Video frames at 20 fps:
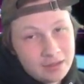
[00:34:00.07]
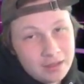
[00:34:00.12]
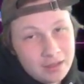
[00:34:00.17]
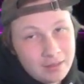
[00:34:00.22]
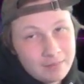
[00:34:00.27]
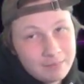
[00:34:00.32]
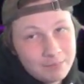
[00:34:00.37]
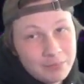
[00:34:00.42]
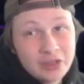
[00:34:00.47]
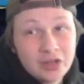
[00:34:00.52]

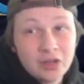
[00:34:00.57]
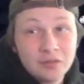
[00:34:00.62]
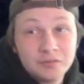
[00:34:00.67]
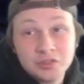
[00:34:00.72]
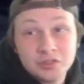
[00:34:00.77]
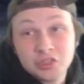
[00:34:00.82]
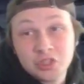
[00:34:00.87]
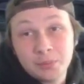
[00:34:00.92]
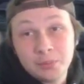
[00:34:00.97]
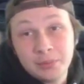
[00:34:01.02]
uh, take off
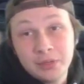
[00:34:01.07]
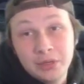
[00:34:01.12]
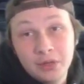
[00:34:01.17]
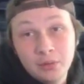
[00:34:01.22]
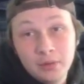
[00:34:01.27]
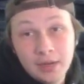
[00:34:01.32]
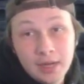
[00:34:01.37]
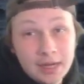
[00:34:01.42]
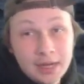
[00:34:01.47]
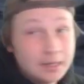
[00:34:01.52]
this
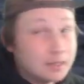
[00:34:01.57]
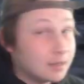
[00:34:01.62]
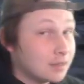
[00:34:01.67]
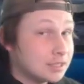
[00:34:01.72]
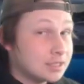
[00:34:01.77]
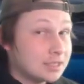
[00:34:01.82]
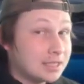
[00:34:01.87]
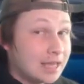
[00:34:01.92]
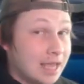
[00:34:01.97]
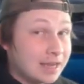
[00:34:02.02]
Sharpedo and
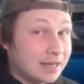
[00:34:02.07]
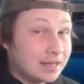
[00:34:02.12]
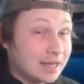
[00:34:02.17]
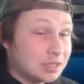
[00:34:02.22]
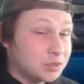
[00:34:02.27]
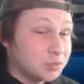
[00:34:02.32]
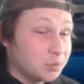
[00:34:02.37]
snag a nice